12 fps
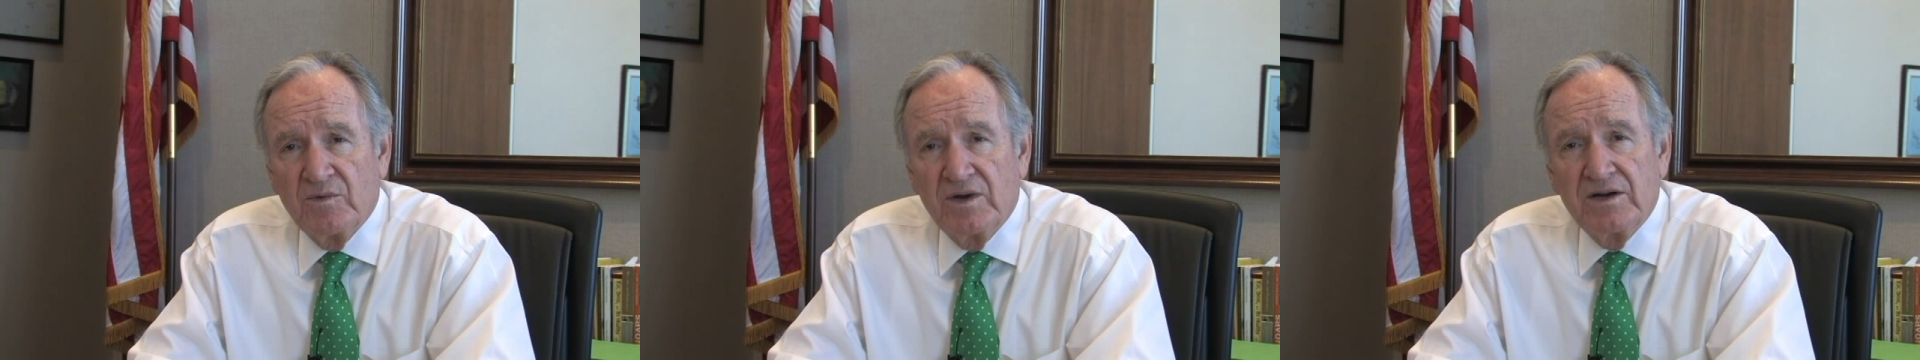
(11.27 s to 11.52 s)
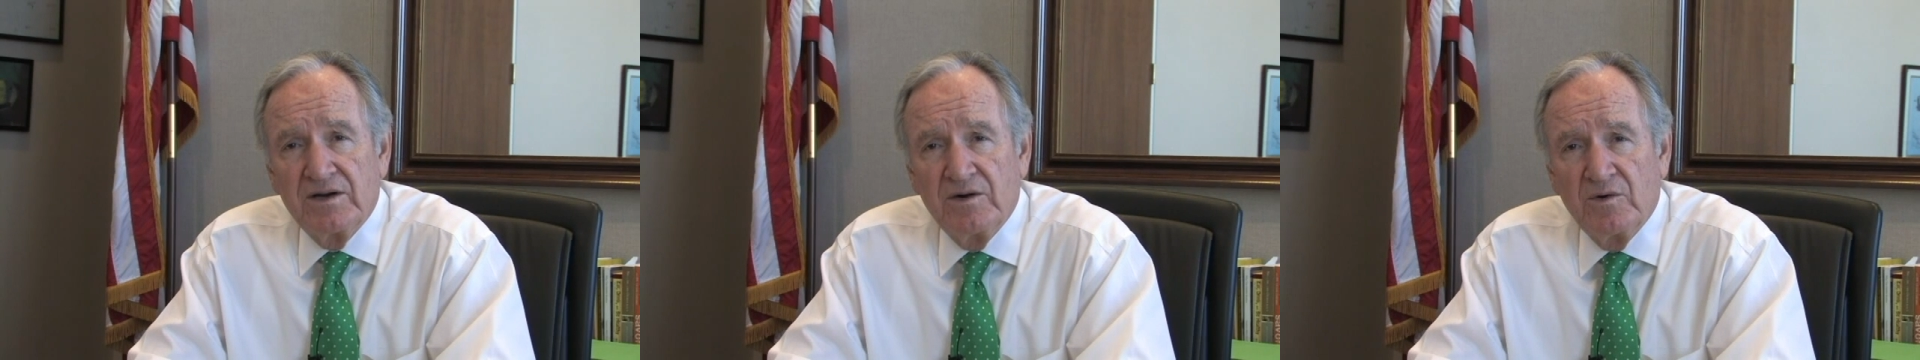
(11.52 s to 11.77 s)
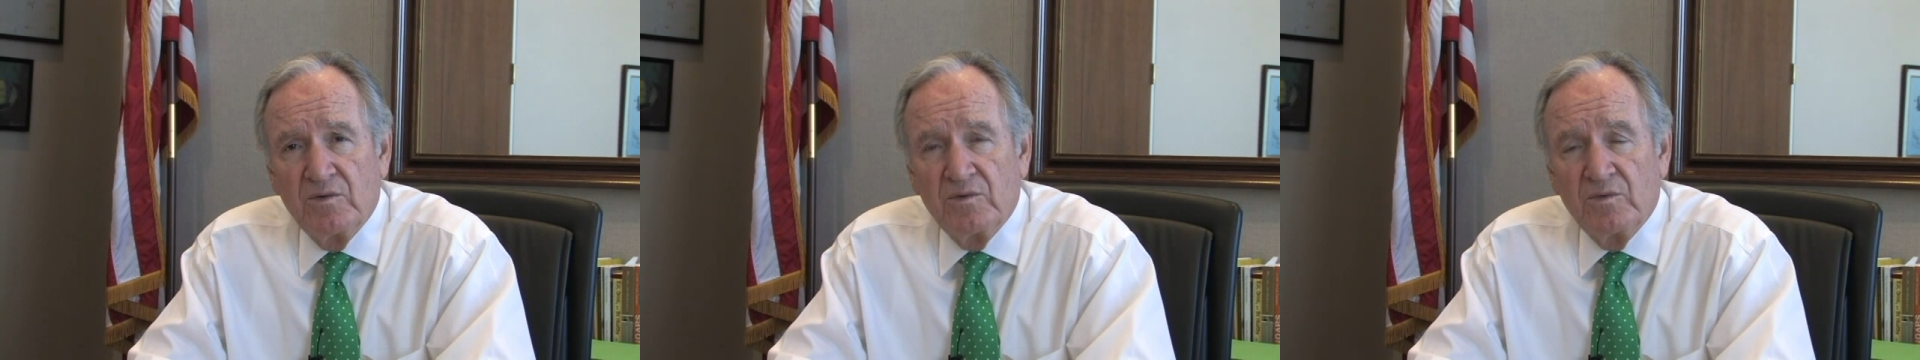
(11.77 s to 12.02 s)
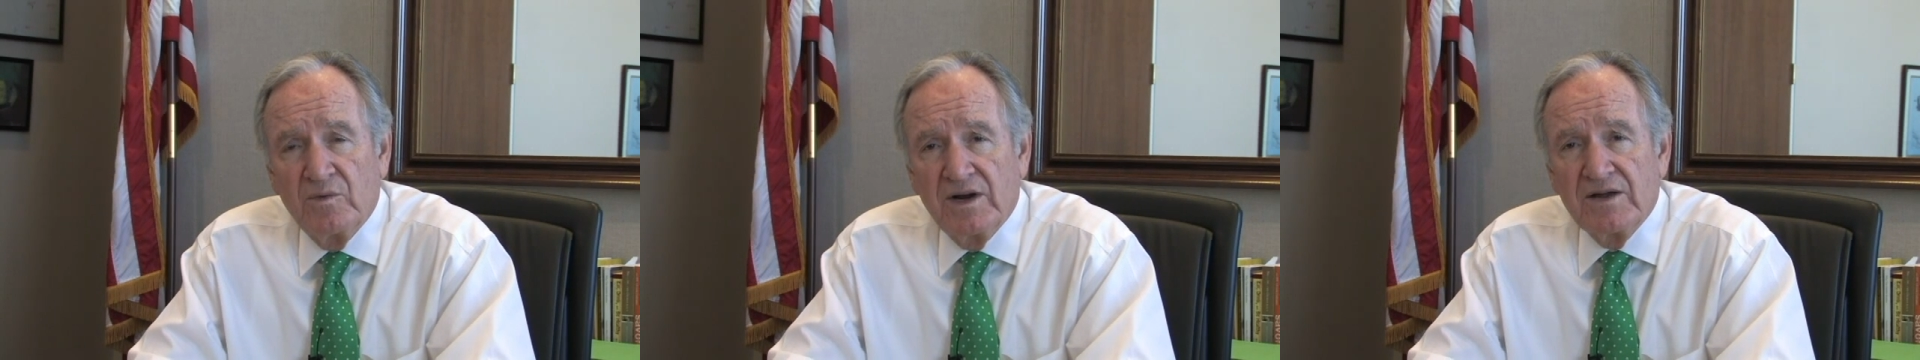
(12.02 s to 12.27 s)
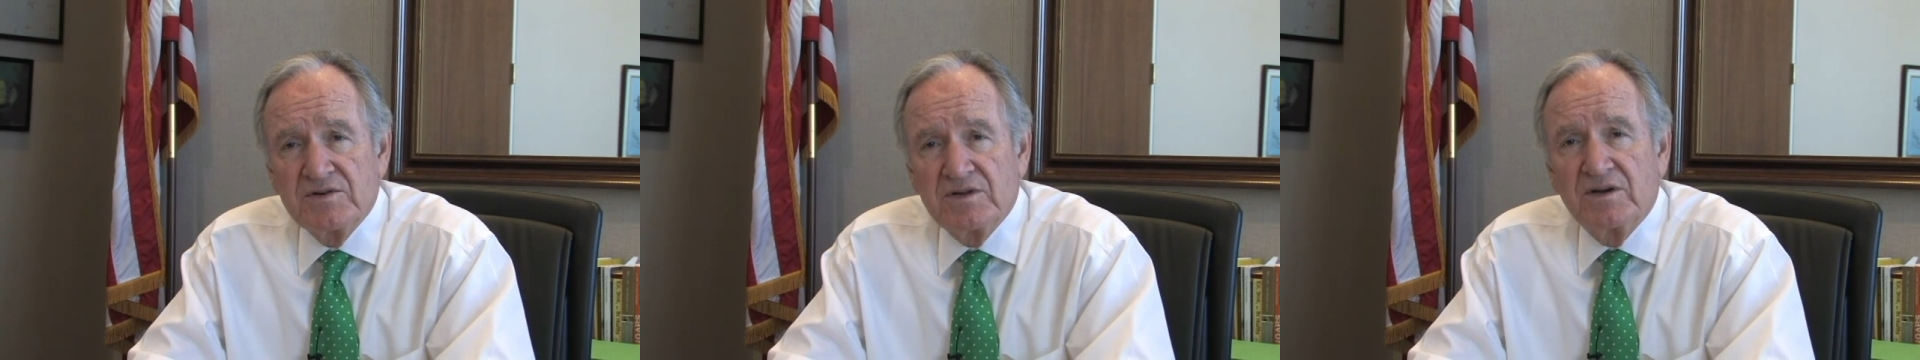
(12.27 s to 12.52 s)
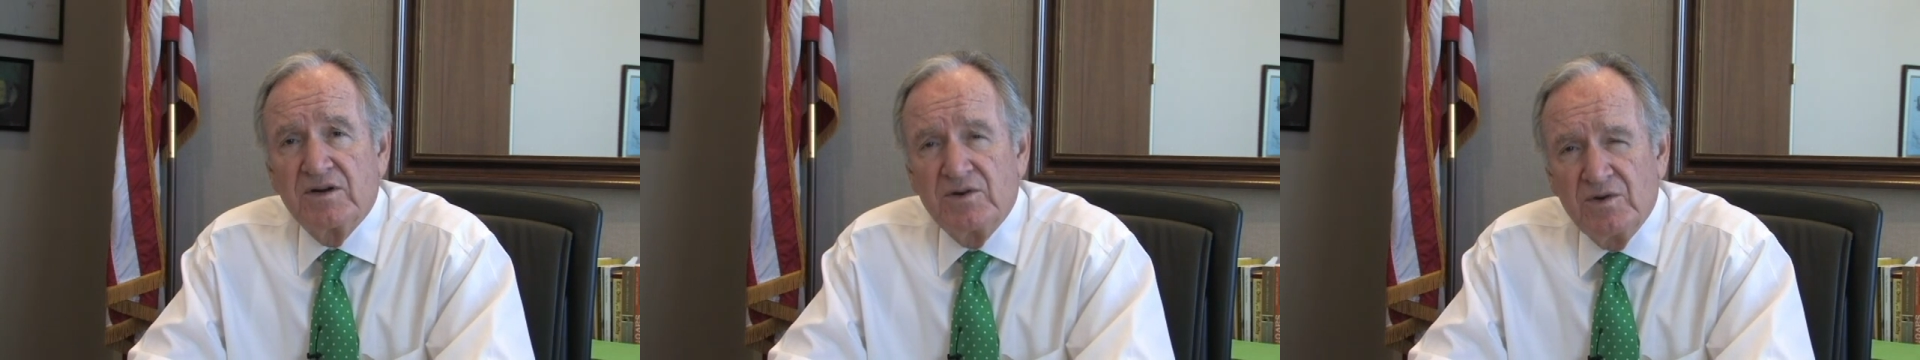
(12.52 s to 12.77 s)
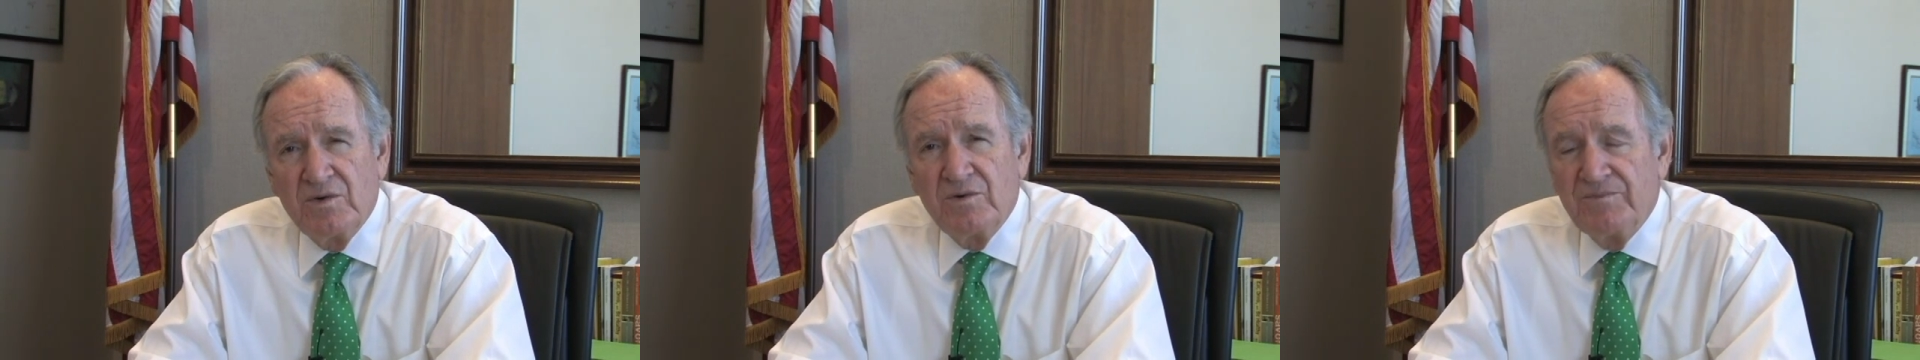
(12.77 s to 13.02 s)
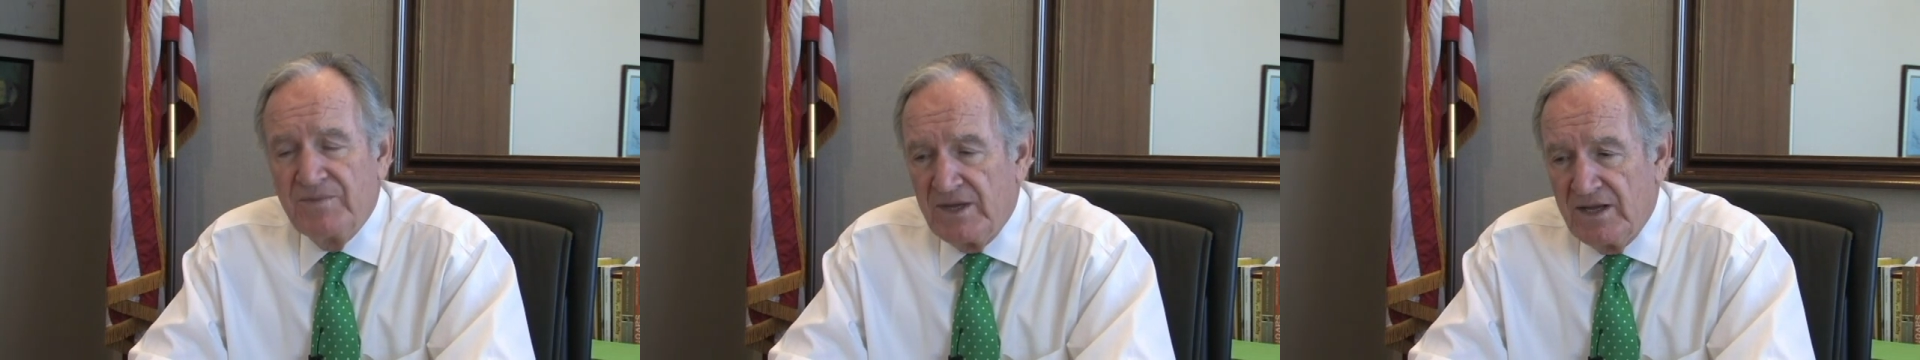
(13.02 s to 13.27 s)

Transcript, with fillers: wanted to know what I was going to do